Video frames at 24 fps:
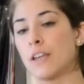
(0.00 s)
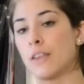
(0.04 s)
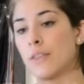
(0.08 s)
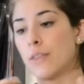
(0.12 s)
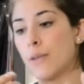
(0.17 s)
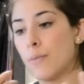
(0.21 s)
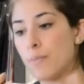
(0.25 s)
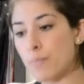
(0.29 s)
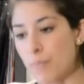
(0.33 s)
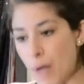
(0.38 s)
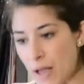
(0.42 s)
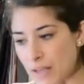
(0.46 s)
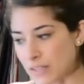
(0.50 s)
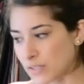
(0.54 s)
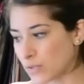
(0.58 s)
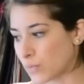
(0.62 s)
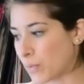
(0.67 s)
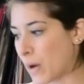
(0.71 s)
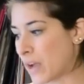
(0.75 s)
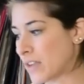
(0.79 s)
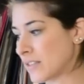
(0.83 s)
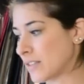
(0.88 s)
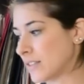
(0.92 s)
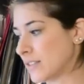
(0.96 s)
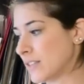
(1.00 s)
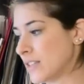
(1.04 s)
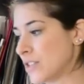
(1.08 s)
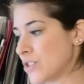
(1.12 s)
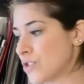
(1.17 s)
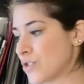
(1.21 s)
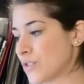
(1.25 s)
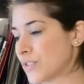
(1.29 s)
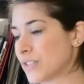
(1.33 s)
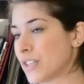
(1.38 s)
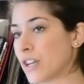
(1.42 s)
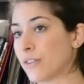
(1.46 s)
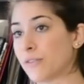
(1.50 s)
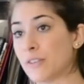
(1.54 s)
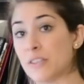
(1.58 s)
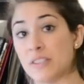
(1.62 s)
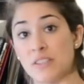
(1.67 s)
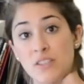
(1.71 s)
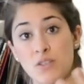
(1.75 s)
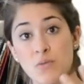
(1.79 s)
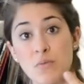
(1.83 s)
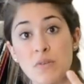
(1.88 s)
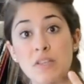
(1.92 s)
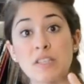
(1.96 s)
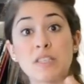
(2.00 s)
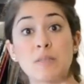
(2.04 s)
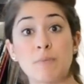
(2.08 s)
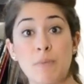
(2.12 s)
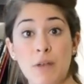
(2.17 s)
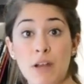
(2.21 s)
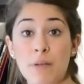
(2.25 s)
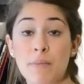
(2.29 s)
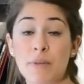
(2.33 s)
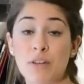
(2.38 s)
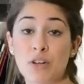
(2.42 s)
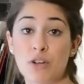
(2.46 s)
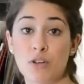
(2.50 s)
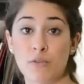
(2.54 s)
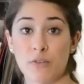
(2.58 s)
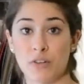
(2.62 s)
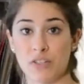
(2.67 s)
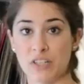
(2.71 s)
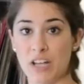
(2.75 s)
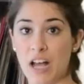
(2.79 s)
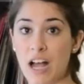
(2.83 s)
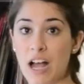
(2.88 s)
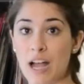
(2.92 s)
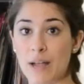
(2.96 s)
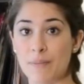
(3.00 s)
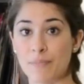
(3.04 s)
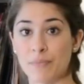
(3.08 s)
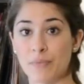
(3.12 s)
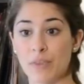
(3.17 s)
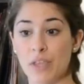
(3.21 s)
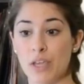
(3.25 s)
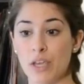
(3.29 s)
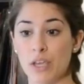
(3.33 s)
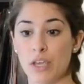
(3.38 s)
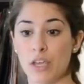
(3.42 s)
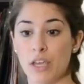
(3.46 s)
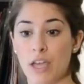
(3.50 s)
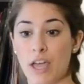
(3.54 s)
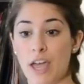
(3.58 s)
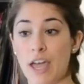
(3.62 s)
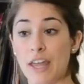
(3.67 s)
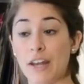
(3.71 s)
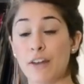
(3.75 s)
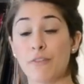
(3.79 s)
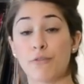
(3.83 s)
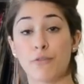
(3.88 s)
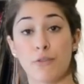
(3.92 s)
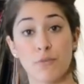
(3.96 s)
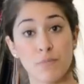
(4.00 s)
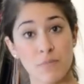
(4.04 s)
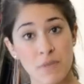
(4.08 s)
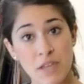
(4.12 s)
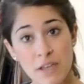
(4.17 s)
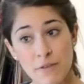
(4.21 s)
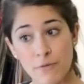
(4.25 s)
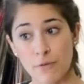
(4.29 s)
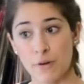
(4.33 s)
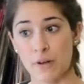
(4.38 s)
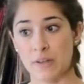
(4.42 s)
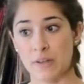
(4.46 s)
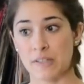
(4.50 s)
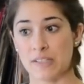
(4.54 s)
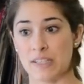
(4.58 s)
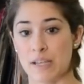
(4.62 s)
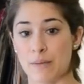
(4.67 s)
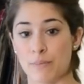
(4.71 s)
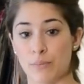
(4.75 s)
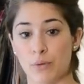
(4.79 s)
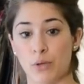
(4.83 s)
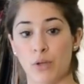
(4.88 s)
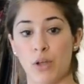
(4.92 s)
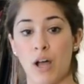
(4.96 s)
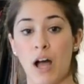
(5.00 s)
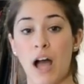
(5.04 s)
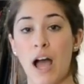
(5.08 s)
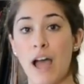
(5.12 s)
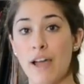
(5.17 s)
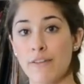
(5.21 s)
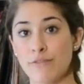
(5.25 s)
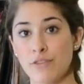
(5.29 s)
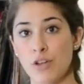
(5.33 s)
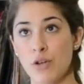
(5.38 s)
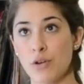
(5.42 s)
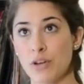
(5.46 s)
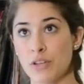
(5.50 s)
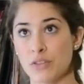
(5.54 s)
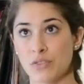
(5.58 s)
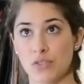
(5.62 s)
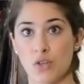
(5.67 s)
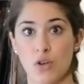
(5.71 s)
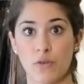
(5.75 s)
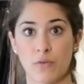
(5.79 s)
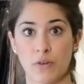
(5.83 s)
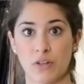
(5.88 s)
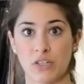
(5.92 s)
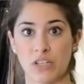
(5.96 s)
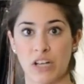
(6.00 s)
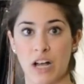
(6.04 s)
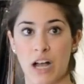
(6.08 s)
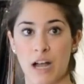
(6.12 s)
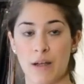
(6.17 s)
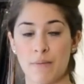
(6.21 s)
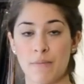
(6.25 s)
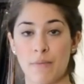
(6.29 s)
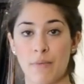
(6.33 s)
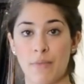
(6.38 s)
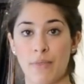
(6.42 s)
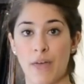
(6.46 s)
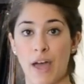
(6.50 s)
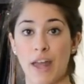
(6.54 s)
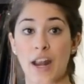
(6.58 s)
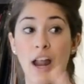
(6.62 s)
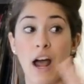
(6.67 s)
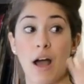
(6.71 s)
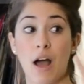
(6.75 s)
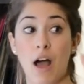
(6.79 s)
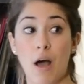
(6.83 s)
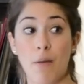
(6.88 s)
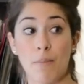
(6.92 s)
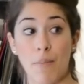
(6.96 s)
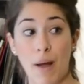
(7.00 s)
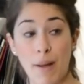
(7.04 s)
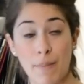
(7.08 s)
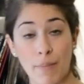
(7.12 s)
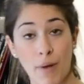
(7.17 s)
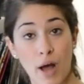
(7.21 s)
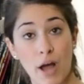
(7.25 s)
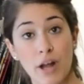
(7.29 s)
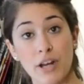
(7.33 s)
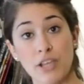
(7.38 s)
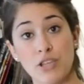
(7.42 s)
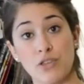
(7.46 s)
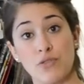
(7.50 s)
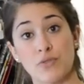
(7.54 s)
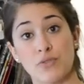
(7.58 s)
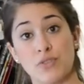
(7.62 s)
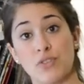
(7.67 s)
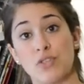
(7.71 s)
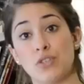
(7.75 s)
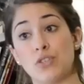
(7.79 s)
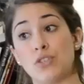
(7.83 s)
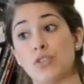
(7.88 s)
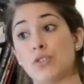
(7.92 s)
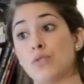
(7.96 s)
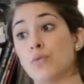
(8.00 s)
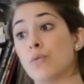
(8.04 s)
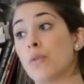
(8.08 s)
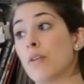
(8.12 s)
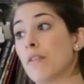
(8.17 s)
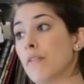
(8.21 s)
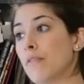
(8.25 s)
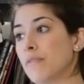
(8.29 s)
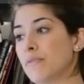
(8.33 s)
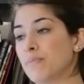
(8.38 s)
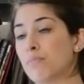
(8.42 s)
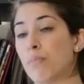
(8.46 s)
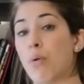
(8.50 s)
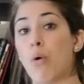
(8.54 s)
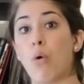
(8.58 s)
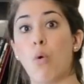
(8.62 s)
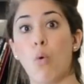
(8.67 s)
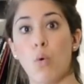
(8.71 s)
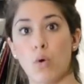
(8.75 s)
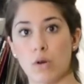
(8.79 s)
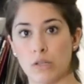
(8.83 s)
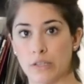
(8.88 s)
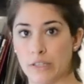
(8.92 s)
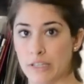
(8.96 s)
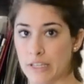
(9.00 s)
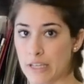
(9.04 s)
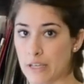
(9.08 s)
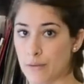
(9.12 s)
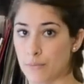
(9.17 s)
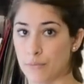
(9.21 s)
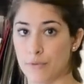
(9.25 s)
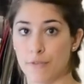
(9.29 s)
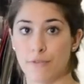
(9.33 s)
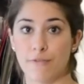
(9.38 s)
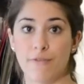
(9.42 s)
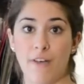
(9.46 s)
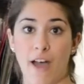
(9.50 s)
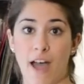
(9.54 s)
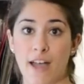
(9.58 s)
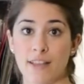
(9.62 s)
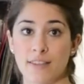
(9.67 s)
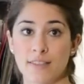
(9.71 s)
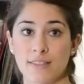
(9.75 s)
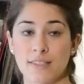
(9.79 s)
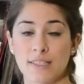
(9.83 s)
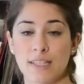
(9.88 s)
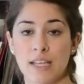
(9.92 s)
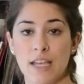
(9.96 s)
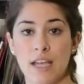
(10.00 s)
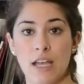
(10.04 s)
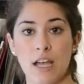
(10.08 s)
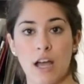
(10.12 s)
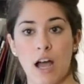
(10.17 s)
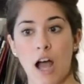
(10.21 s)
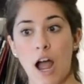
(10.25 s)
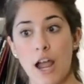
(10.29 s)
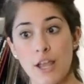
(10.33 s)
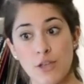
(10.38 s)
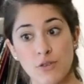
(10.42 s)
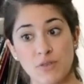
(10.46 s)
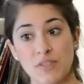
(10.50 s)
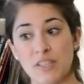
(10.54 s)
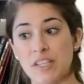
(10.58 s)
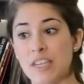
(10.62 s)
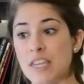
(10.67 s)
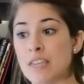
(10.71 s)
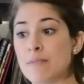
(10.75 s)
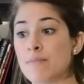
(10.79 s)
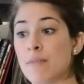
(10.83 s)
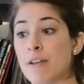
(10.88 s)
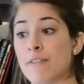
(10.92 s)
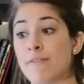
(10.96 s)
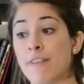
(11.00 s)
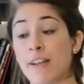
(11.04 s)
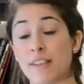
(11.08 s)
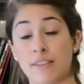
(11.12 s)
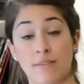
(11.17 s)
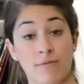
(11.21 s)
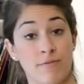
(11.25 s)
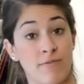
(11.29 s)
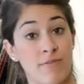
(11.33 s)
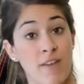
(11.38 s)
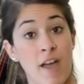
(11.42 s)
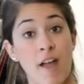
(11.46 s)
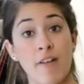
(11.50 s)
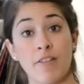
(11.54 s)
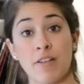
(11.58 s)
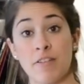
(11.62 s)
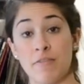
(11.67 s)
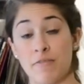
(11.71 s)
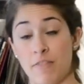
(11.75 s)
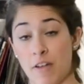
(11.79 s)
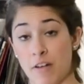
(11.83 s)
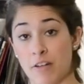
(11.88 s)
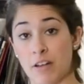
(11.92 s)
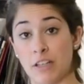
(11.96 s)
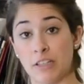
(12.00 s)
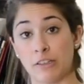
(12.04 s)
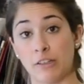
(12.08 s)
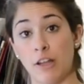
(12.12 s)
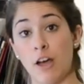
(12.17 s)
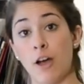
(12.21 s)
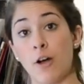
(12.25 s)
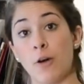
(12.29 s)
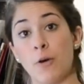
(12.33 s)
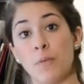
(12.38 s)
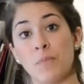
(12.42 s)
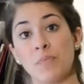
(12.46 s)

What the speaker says: The best way to teach yourself is to experiment over time. And for me, for example, I've noticed over time that my body used to do poorly with fats. I used to keep my fats very, very low.